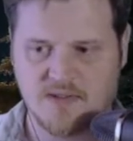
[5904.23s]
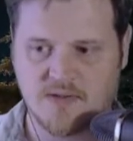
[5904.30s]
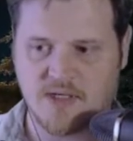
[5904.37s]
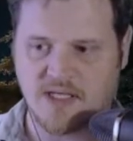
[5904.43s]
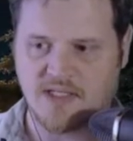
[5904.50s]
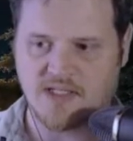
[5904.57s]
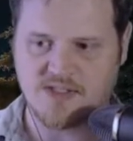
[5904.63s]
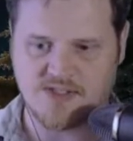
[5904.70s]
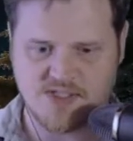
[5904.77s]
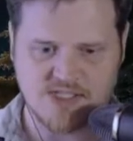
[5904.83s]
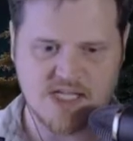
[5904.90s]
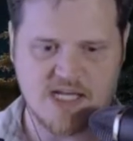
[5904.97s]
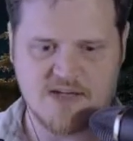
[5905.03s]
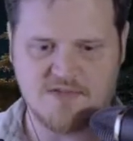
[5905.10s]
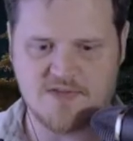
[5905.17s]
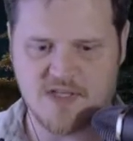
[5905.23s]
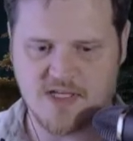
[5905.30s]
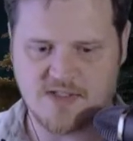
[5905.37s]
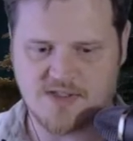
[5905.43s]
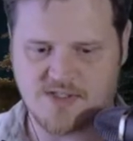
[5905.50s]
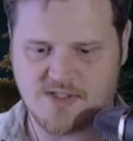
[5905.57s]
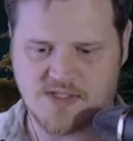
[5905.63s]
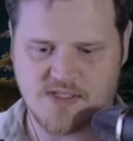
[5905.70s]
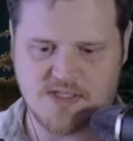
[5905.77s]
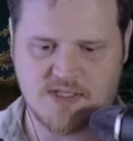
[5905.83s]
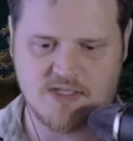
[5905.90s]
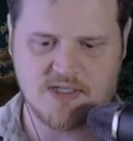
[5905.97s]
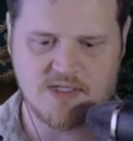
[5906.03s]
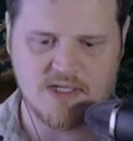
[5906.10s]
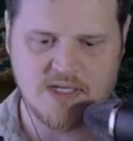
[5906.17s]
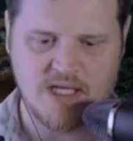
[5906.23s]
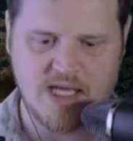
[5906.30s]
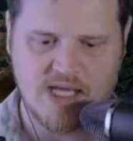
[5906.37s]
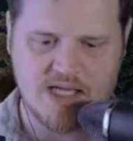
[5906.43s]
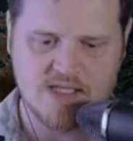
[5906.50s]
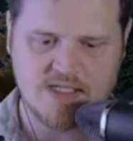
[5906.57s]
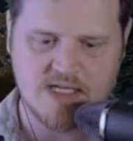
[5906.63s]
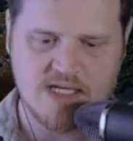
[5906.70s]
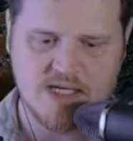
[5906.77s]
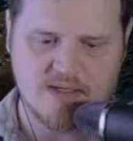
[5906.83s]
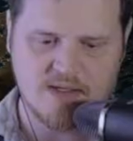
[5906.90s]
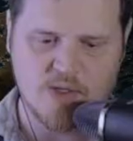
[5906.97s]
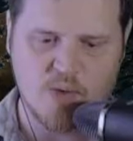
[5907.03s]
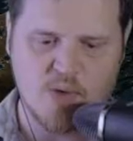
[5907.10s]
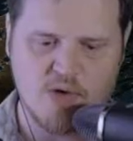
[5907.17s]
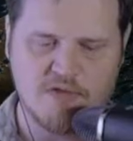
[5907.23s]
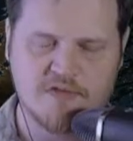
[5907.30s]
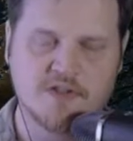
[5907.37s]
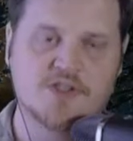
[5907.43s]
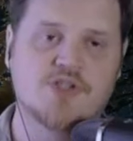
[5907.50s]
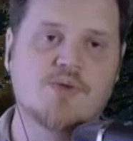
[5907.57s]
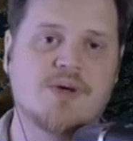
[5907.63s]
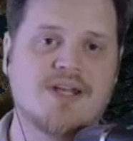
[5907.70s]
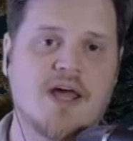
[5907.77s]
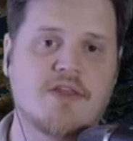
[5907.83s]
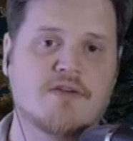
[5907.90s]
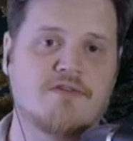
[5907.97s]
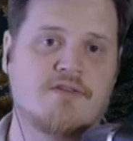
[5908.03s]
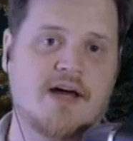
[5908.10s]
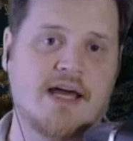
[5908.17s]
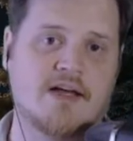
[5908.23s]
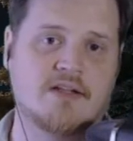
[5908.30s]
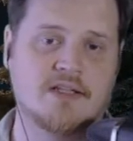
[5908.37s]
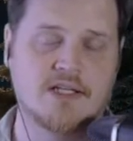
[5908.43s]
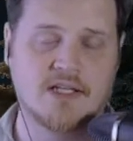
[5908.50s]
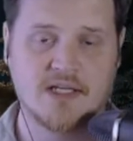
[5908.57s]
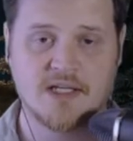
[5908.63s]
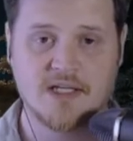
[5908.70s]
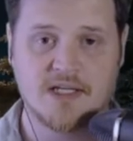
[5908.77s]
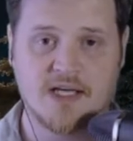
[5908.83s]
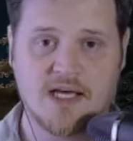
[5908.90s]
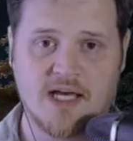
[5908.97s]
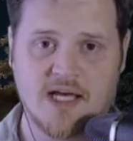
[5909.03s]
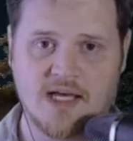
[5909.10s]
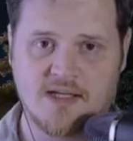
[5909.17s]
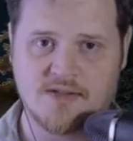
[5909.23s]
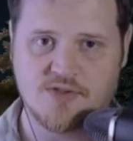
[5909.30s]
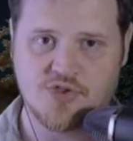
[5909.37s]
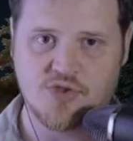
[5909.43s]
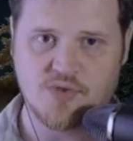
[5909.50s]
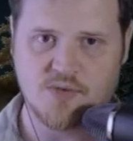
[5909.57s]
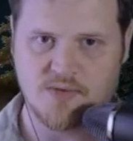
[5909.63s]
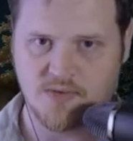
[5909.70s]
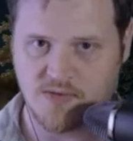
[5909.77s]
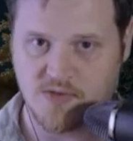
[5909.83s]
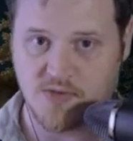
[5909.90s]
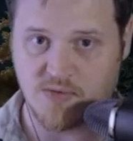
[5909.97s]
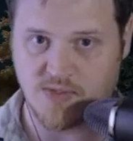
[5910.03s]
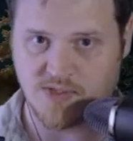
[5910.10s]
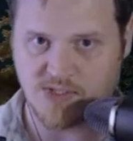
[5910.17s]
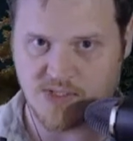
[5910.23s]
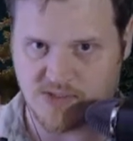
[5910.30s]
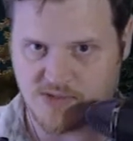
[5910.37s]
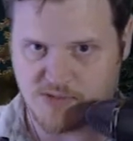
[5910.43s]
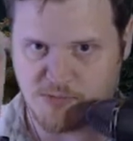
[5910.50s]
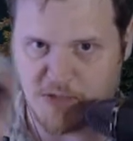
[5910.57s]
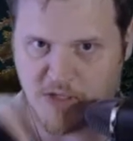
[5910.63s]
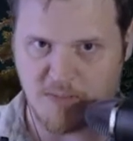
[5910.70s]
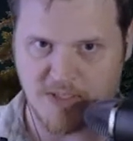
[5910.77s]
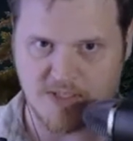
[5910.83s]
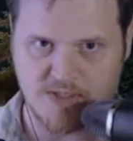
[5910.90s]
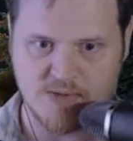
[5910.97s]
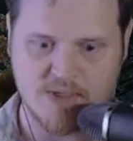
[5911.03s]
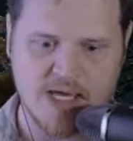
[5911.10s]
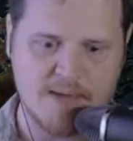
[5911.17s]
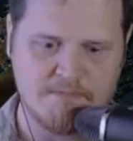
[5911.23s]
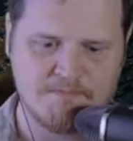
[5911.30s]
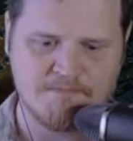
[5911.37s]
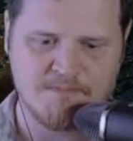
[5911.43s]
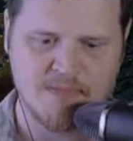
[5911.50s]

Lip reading: All right, let's save this and go over to another file to do this experiment, okay?